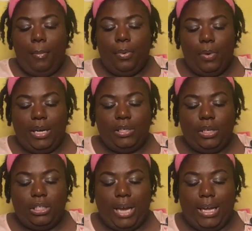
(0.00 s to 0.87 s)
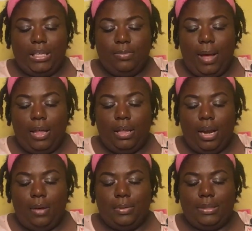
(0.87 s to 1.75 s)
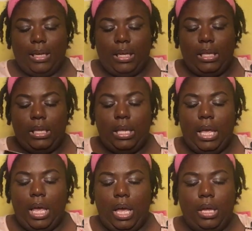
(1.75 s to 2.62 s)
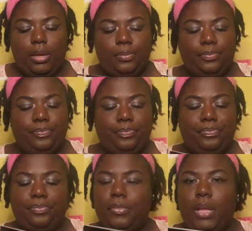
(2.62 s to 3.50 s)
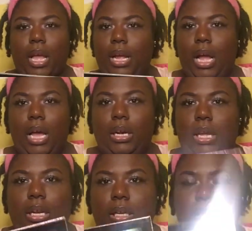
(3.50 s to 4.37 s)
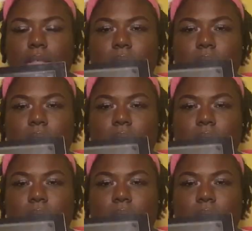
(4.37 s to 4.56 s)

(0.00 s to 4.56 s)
But when I saw Jackie's palette, I was like, yeah, I gotta get it.